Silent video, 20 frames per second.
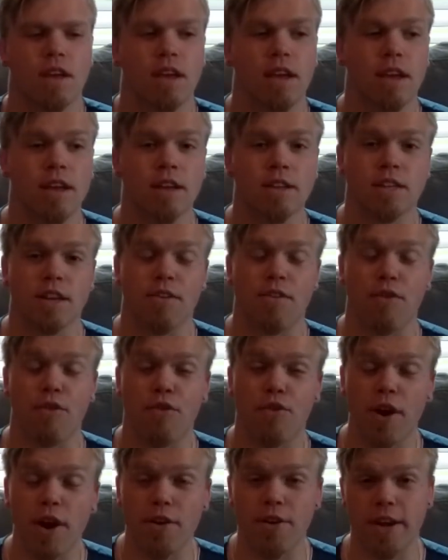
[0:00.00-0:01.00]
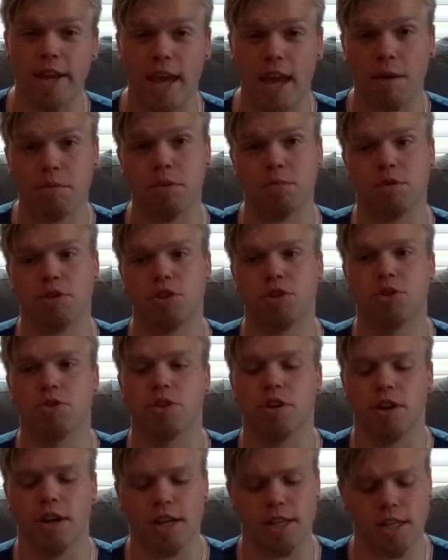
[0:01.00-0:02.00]
it is a very capable
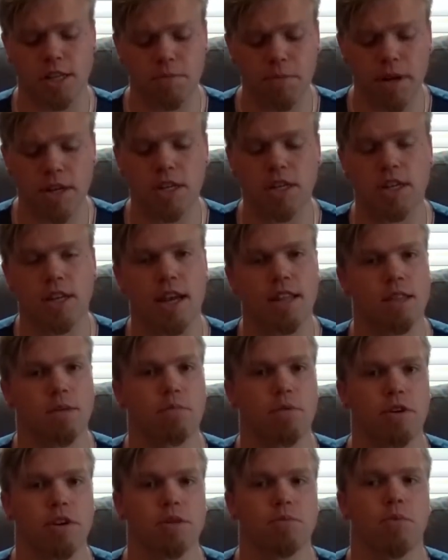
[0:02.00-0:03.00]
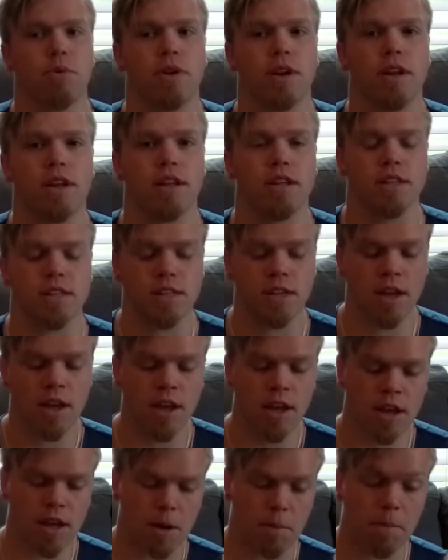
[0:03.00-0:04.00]
shooter, especially at the price point it is.
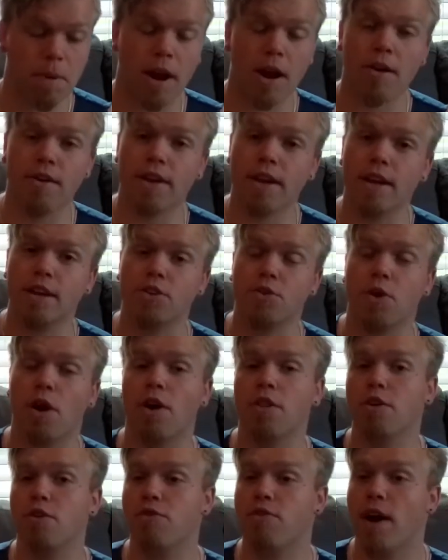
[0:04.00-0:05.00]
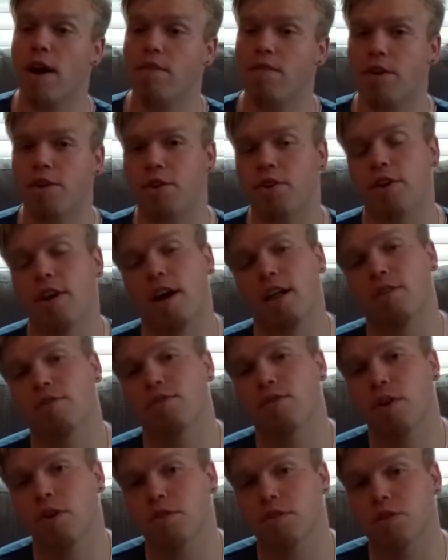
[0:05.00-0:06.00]
Comparing it to other $500
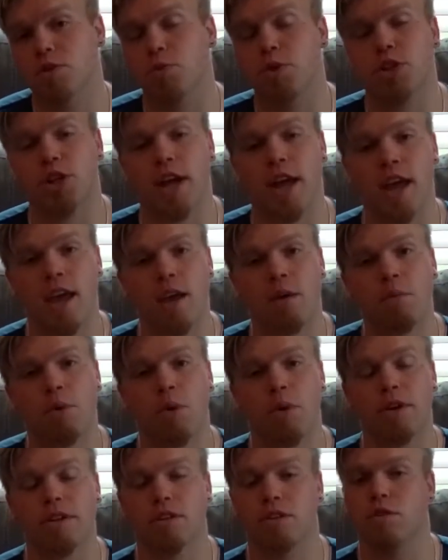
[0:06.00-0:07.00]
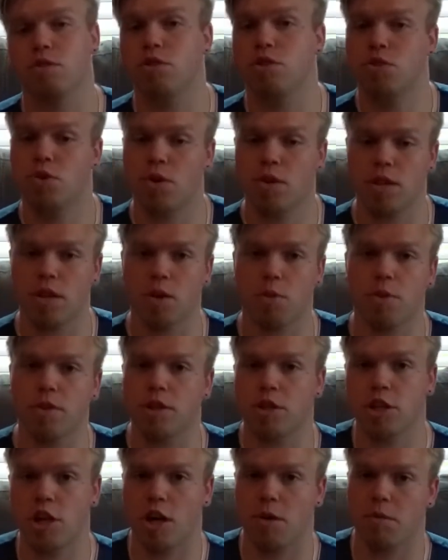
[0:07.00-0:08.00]
phones, which I am going to do shortly with
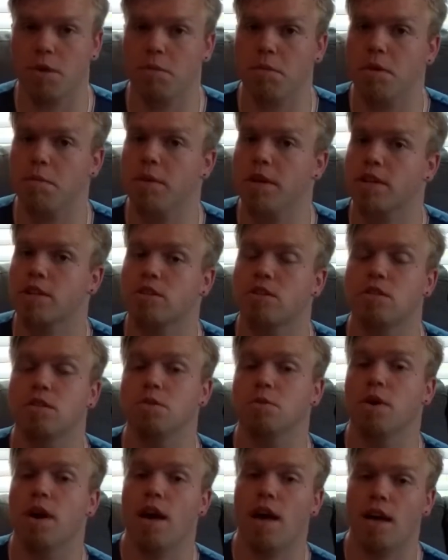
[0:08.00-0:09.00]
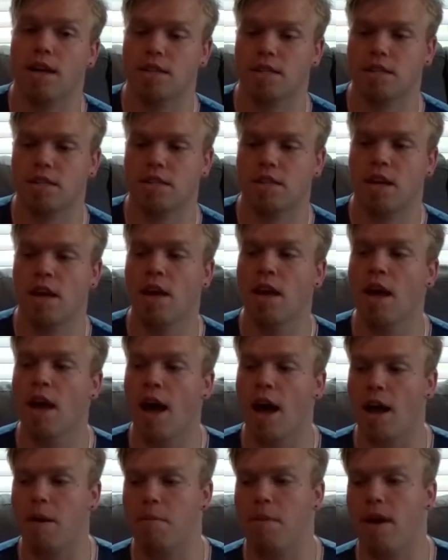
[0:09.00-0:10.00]
the Xiaomi Mi Mix 2S,
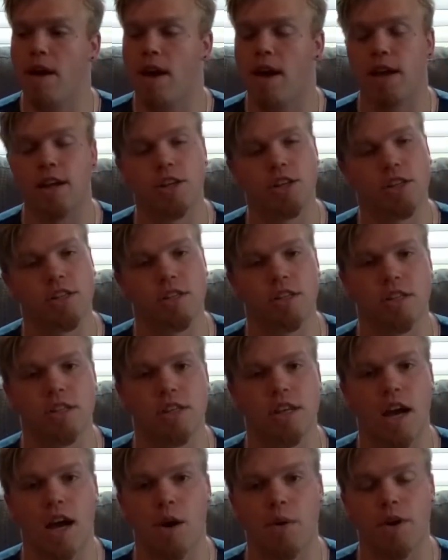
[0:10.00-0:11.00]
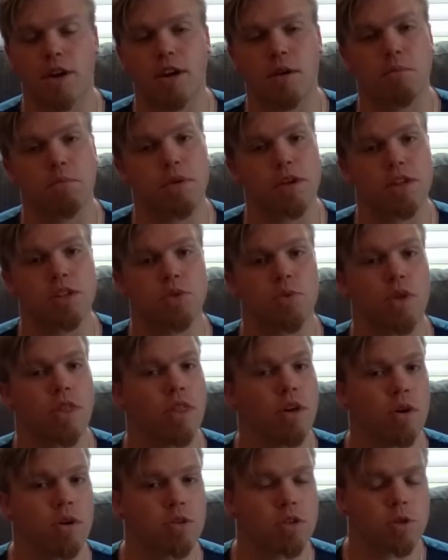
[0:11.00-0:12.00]
I'm anxious to see how it competes with
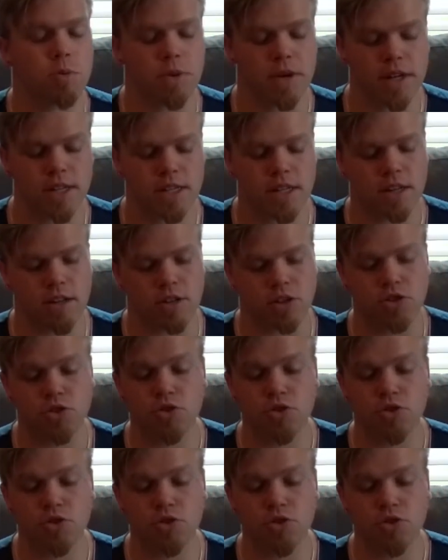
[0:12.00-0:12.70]
those because it is